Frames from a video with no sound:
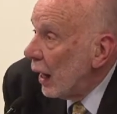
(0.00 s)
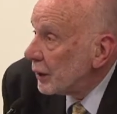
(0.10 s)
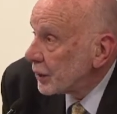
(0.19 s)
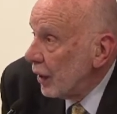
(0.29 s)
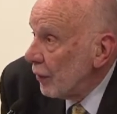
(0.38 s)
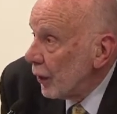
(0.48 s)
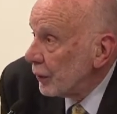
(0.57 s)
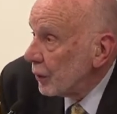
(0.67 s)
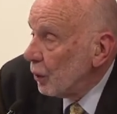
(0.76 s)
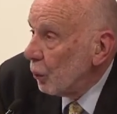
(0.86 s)
so
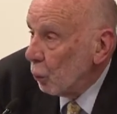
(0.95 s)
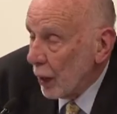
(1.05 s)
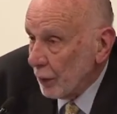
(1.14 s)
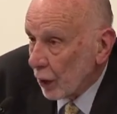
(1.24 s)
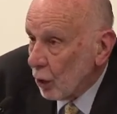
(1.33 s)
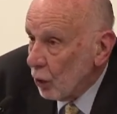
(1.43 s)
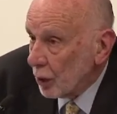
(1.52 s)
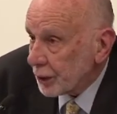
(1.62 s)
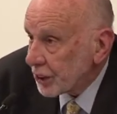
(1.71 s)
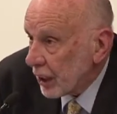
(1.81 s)
that when the
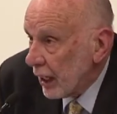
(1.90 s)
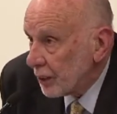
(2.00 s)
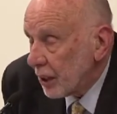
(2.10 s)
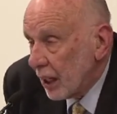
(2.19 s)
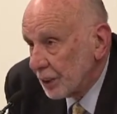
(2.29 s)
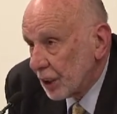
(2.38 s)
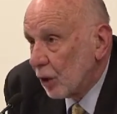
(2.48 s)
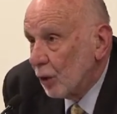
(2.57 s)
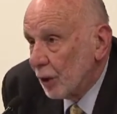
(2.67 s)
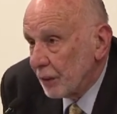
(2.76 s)
court sat as a
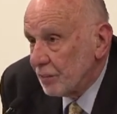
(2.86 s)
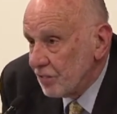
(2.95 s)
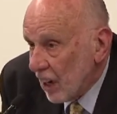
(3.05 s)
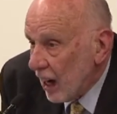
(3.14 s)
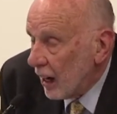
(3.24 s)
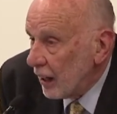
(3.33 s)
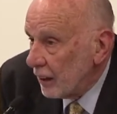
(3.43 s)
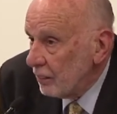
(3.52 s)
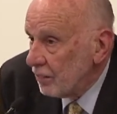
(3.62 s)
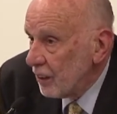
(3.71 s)
court of
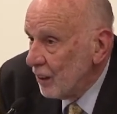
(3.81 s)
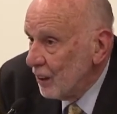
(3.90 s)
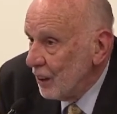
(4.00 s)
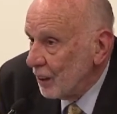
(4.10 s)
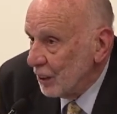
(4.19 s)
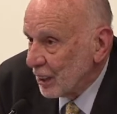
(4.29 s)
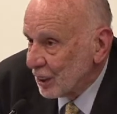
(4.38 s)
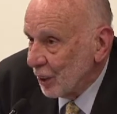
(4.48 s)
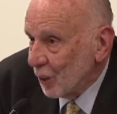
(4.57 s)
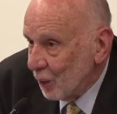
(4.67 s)
5,
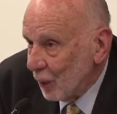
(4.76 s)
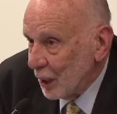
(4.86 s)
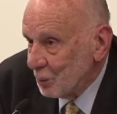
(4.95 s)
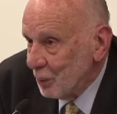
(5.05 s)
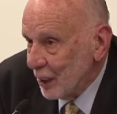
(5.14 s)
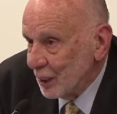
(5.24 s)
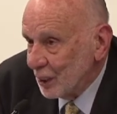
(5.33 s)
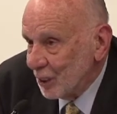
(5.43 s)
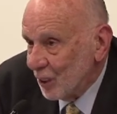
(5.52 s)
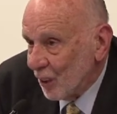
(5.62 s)
Dixon always made
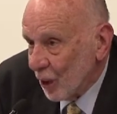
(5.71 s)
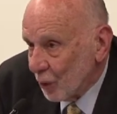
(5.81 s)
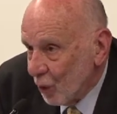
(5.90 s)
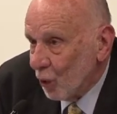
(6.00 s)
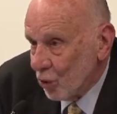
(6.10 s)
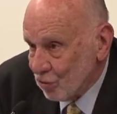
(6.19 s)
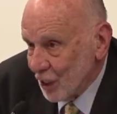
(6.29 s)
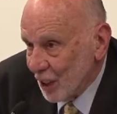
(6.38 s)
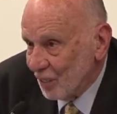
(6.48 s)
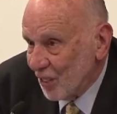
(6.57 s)
sure that all
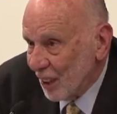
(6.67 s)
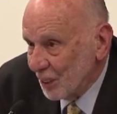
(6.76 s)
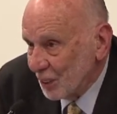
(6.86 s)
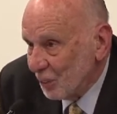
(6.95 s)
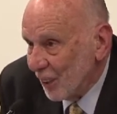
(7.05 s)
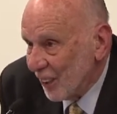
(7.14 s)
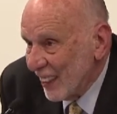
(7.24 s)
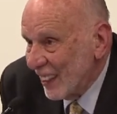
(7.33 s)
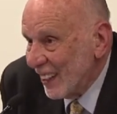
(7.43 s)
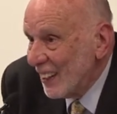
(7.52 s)
3 of those were
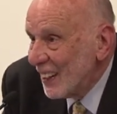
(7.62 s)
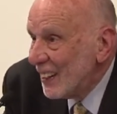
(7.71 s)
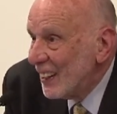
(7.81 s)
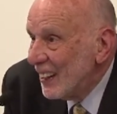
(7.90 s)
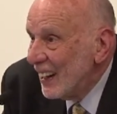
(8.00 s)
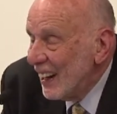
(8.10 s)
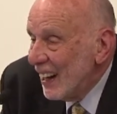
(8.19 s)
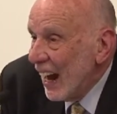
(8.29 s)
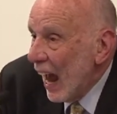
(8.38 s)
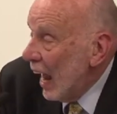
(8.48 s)
there,
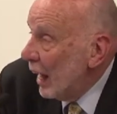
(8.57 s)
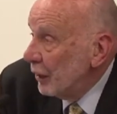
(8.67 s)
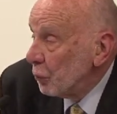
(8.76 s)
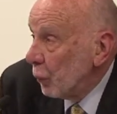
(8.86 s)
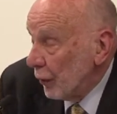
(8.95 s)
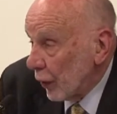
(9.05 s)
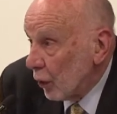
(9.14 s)
and when the